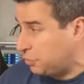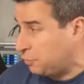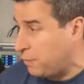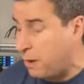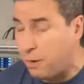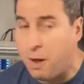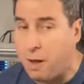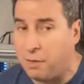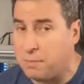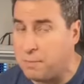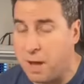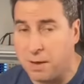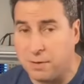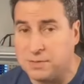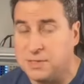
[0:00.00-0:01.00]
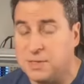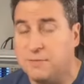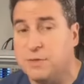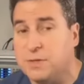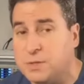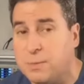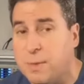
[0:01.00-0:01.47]
uh, throughout all the models,
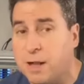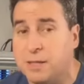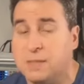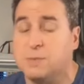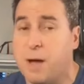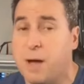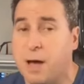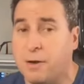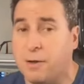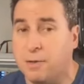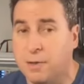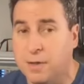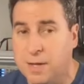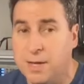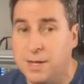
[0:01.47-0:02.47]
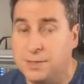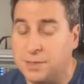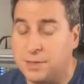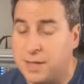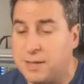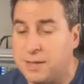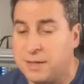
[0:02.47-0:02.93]
even the smallest model.
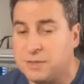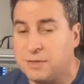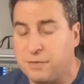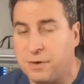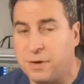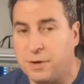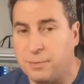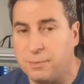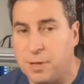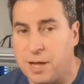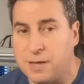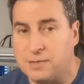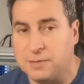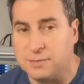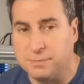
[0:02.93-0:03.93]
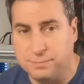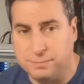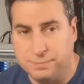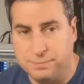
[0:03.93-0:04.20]
So that it's a very good plus.